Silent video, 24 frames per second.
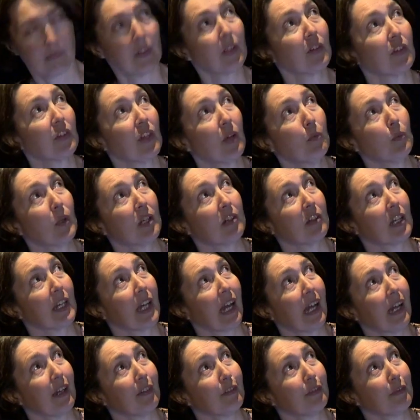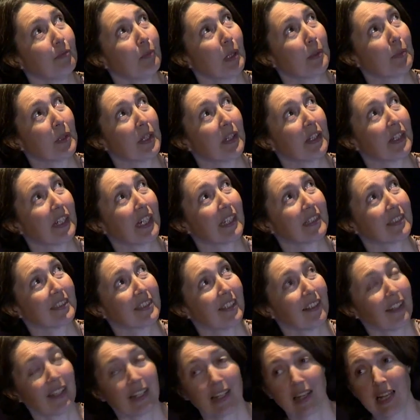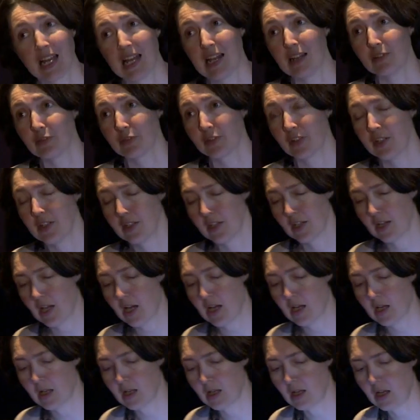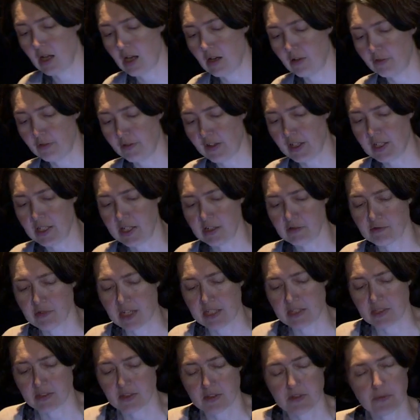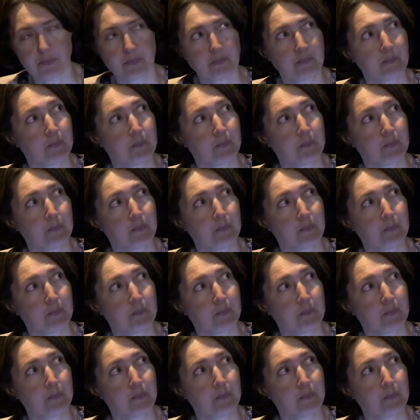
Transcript: somewhere I have, maybe in the next slide, I have uh, failure rates.